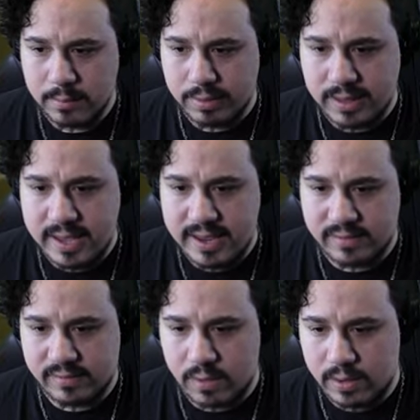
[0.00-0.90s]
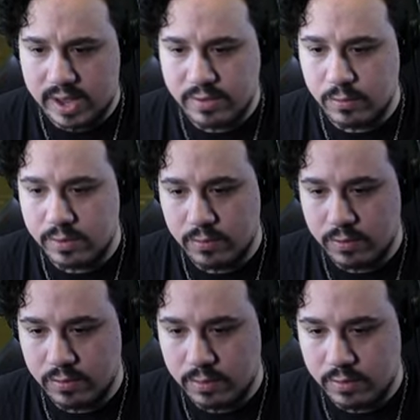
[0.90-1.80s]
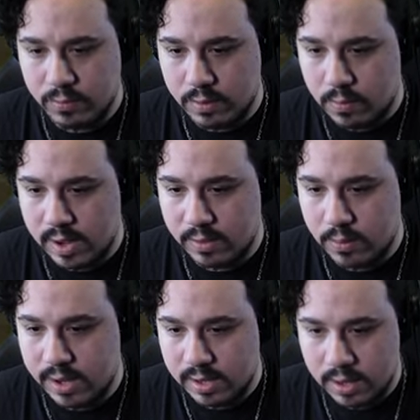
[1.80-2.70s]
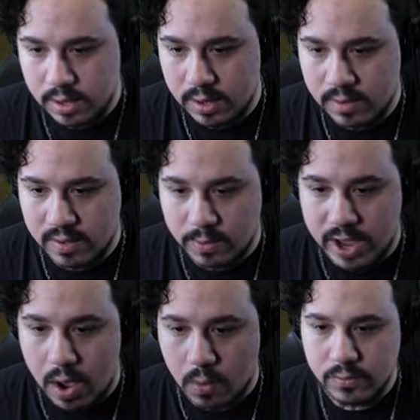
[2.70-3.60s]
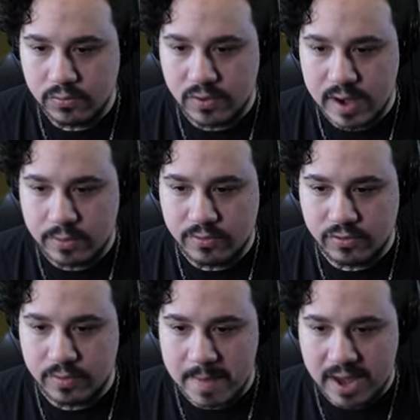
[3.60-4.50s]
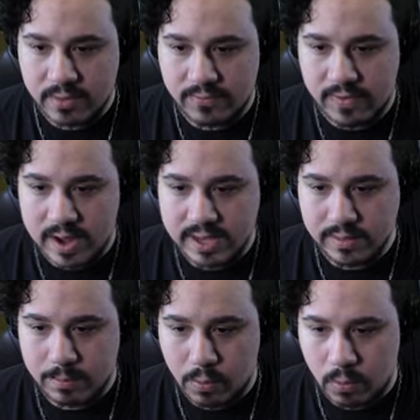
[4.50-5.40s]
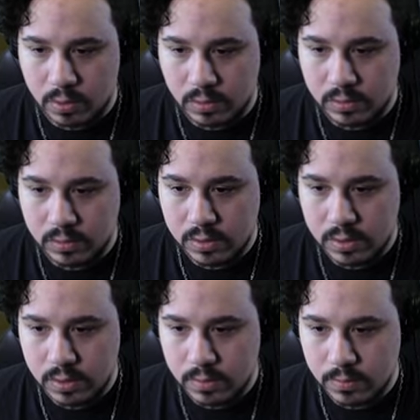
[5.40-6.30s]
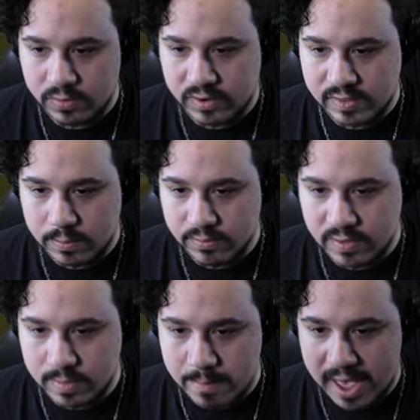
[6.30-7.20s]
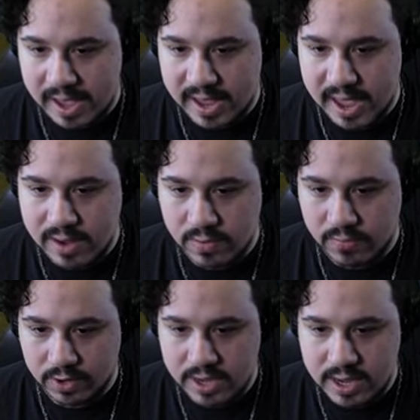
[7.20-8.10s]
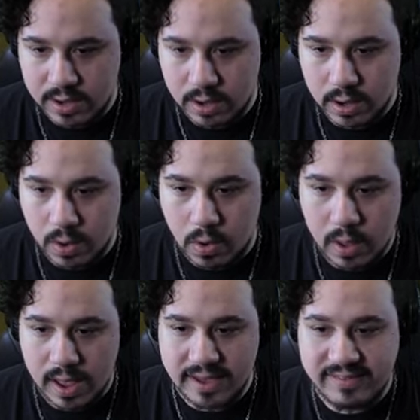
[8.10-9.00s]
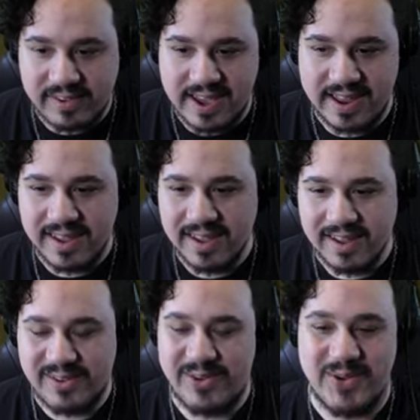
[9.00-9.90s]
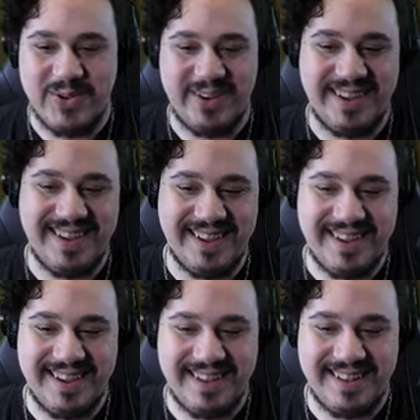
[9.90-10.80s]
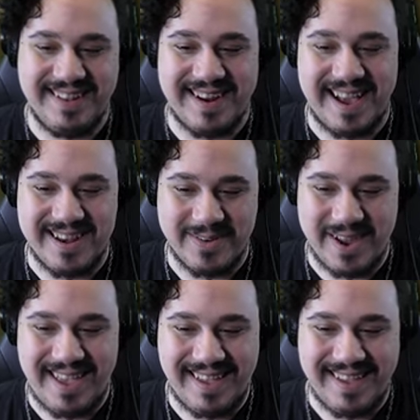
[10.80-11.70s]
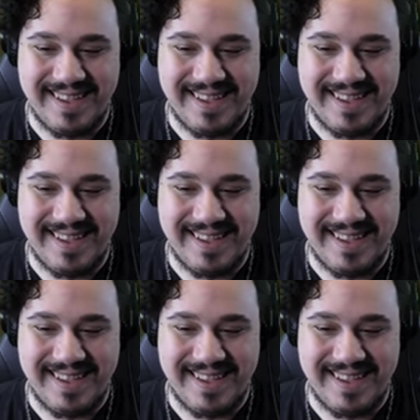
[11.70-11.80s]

Please. Okay, do it, do it, do it, do it. Quick, quick. There we go. So now it's just a matter of finding the portal, which I think was on the back end over here. Oh, I see it. Dude, did I do it?